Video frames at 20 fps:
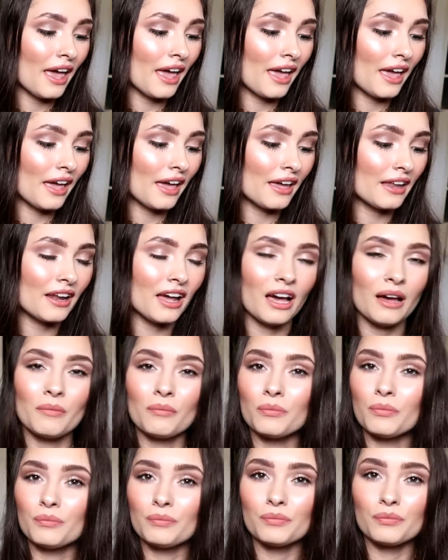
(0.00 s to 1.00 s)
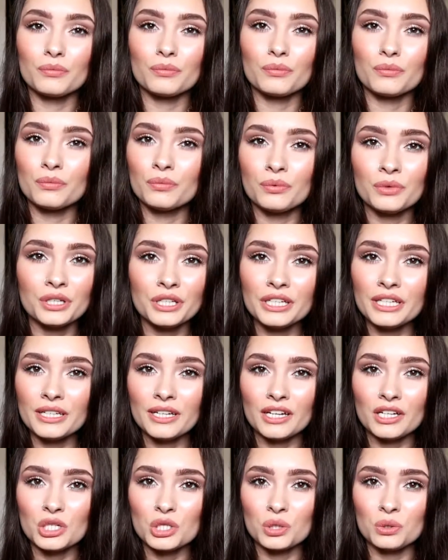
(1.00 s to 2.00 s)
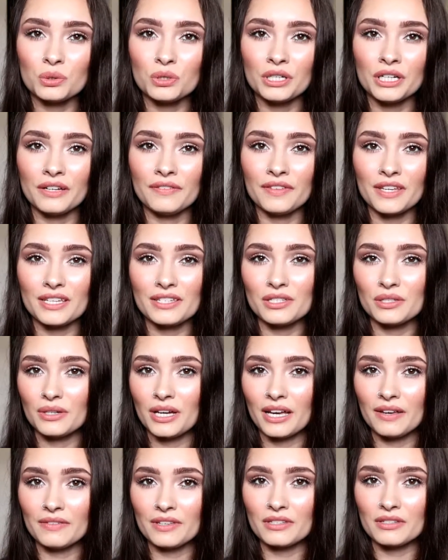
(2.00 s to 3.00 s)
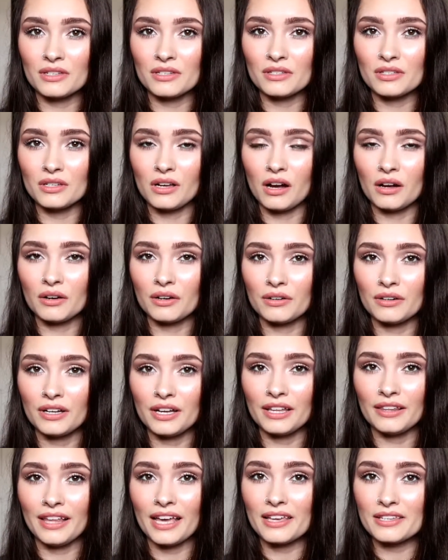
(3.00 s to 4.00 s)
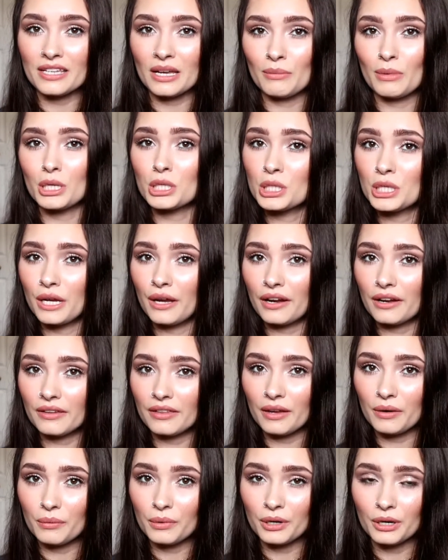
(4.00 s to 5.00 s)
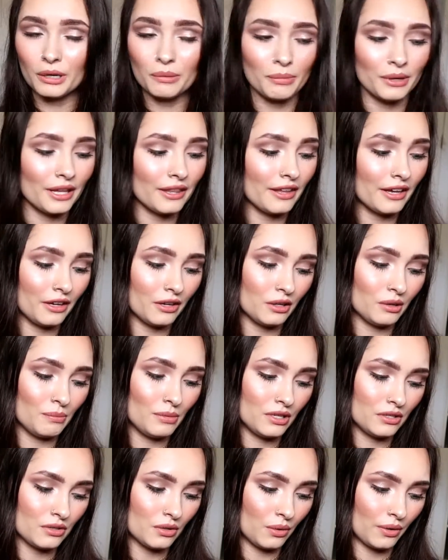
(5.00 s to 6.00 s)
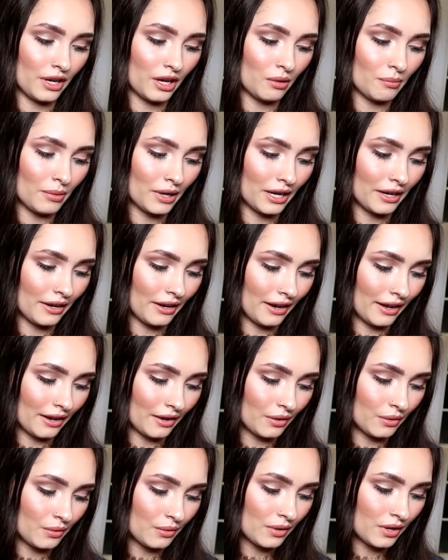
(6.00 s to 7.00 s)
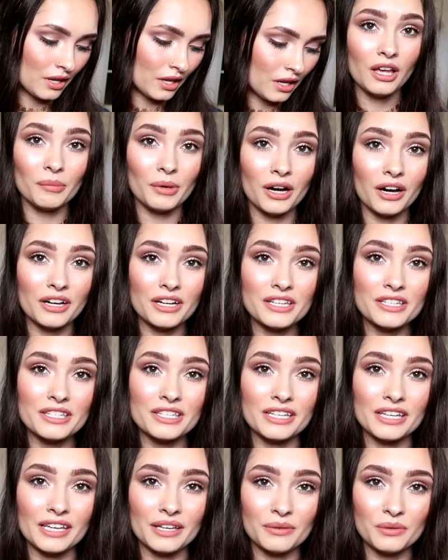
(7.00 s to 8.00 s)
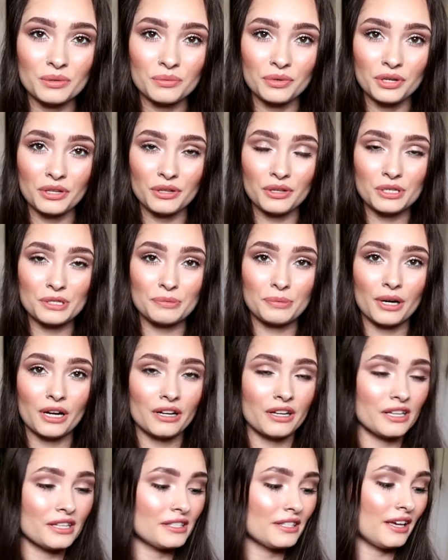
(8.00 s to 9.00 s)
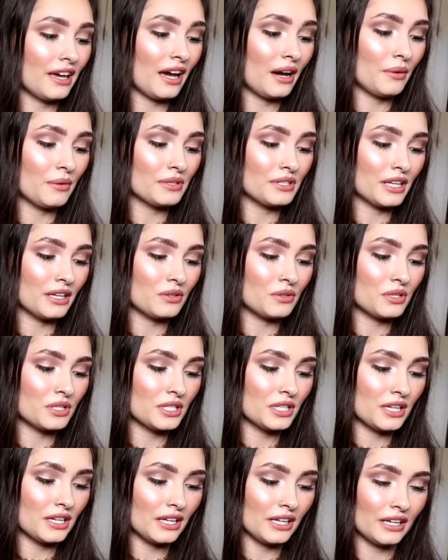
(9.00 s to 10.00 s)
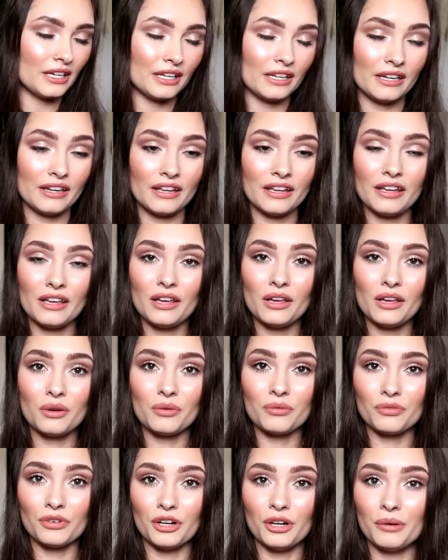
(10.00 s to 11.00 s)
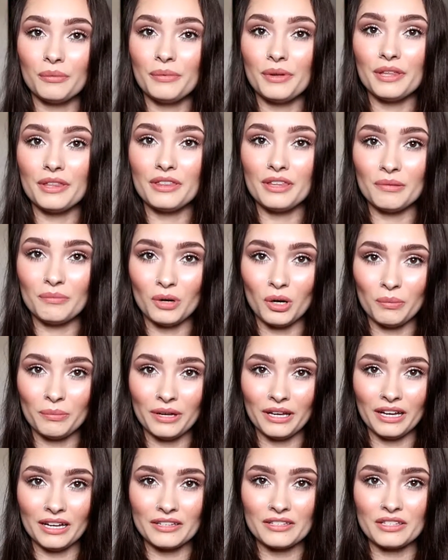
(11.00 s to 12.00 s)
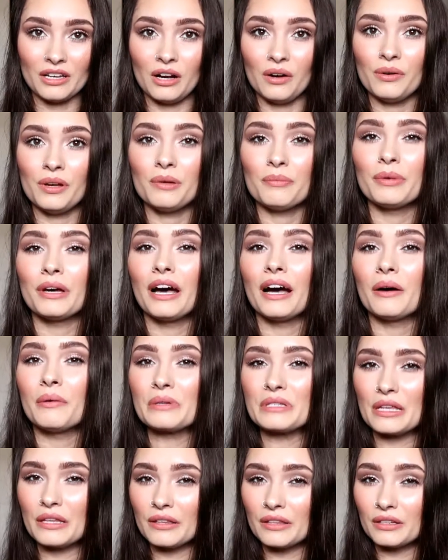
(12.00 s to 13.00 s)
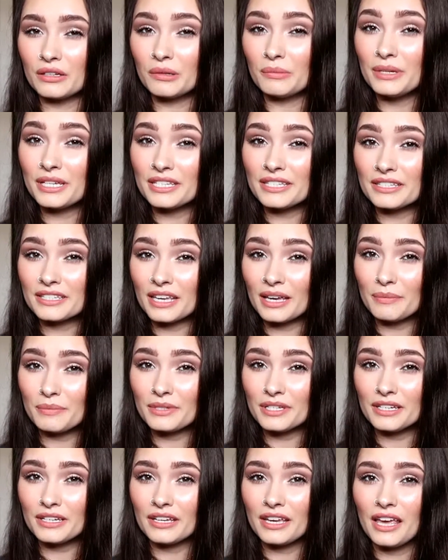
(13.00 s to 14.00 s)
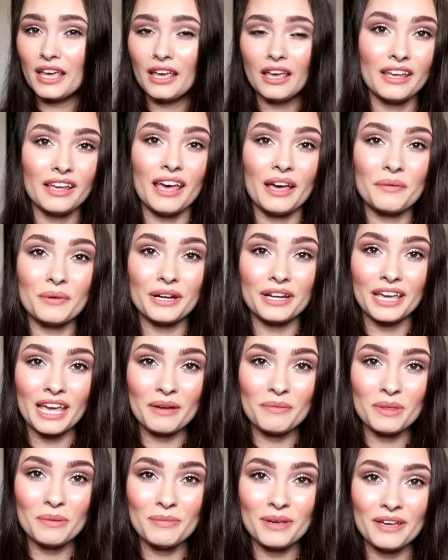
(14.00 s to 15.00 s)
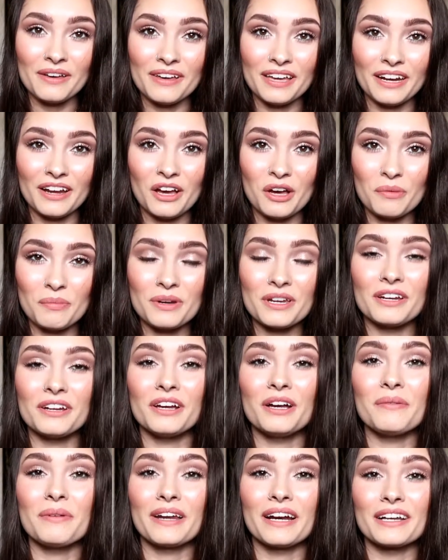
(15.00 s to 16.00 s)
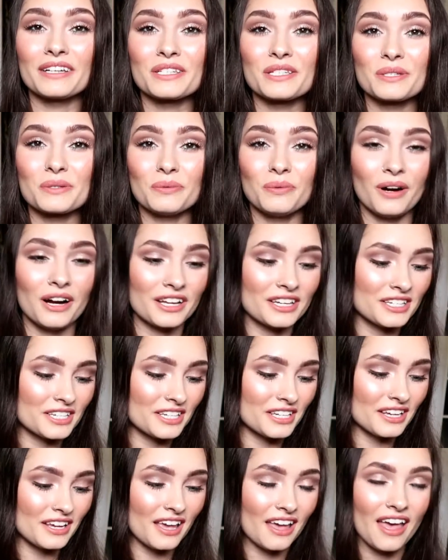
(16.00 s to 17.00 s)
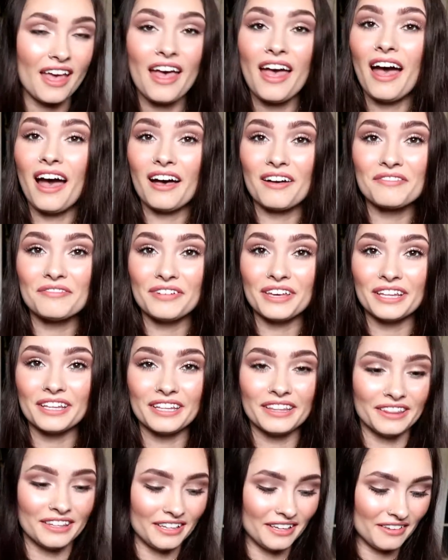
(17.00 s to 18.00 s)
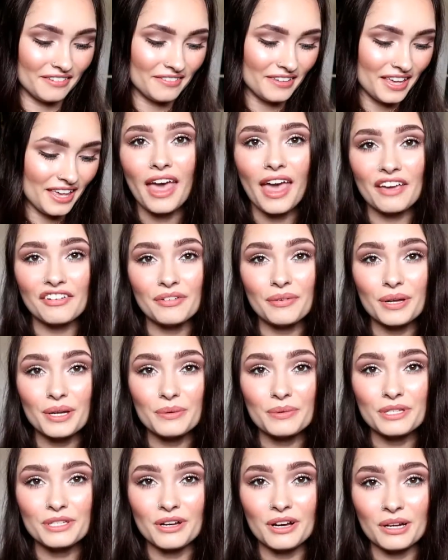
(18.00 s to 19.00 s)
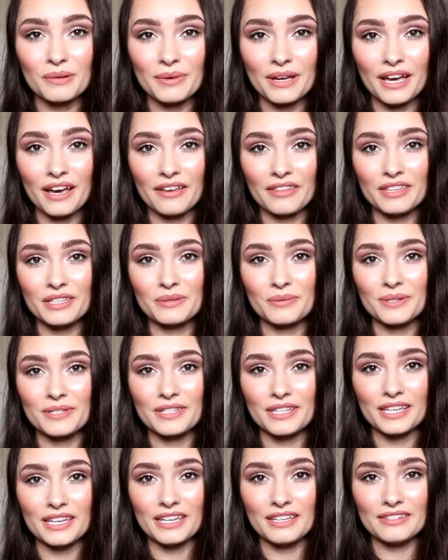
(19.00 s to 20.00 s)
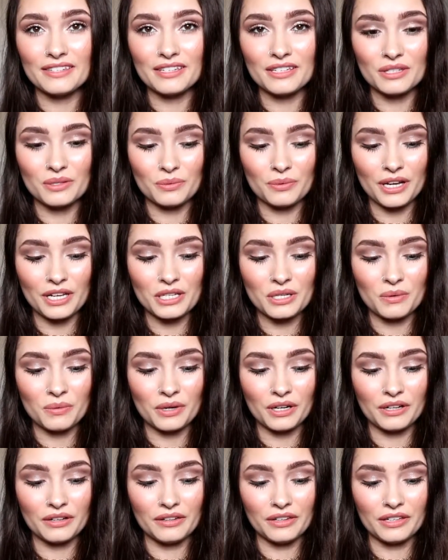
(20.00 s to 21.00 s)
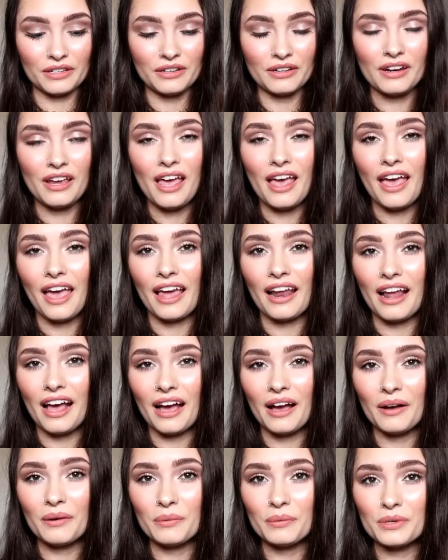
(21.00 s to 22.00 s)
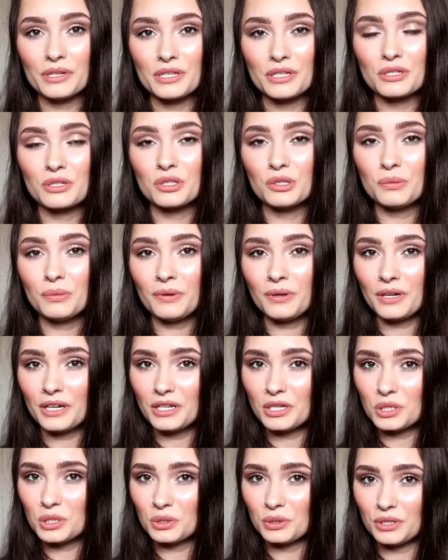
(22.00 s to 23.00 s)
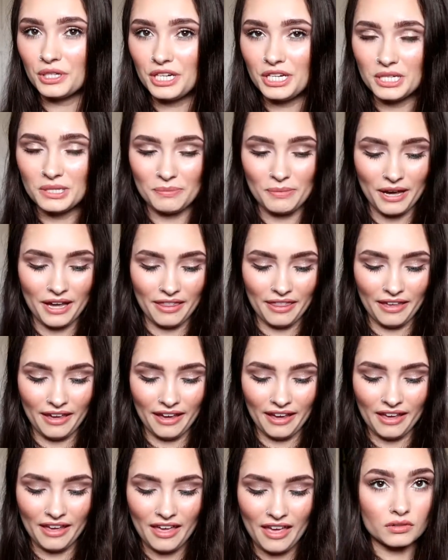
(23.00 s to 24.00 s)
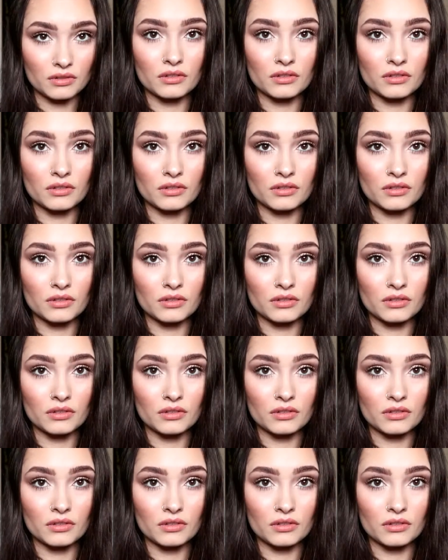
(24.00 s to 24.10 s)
and I'm really not sure if they still have these in stock or not. Last time I checked they were, but they could be sold out by now. But honestly, it was one of those products that I was interested in from the moment I saw it, but I was a little bit skeptic, and when it came in the mail and I opened it up and I swatched it, I fell in love. Everybody was talking about how this was the easiest way to wear glitter, and I was super intrigued by that.